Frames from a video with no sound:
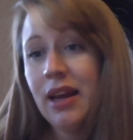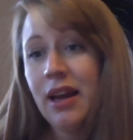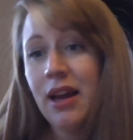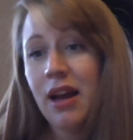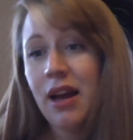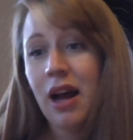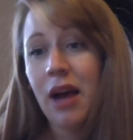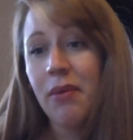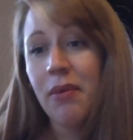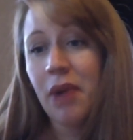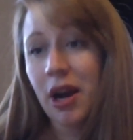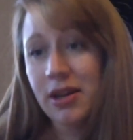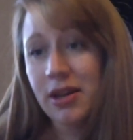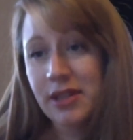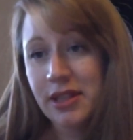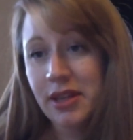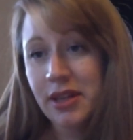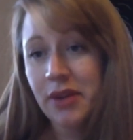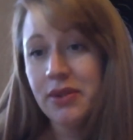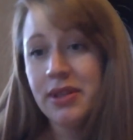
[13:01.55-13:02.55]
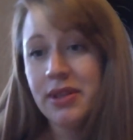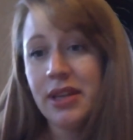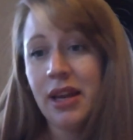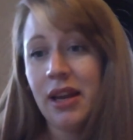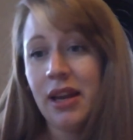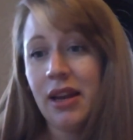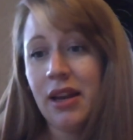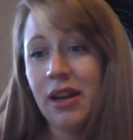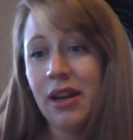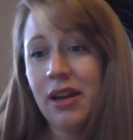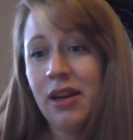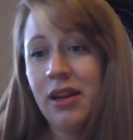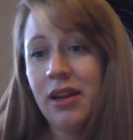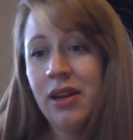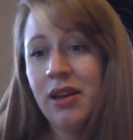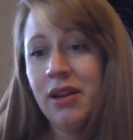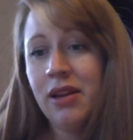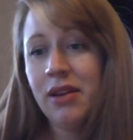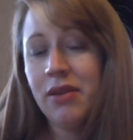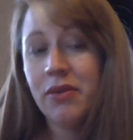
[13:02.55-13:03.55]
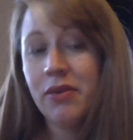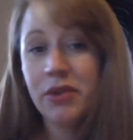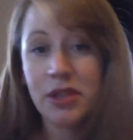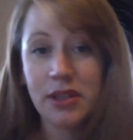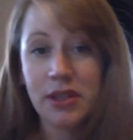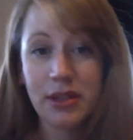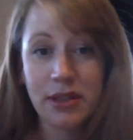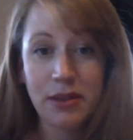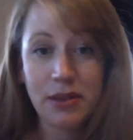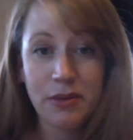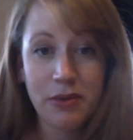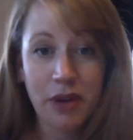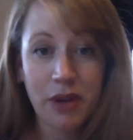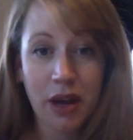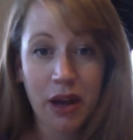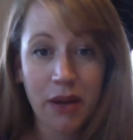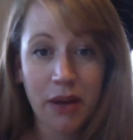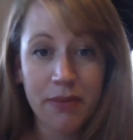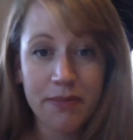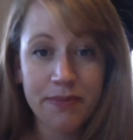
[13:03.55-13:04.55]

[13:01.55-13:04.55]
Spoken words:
oxytocin, which is, what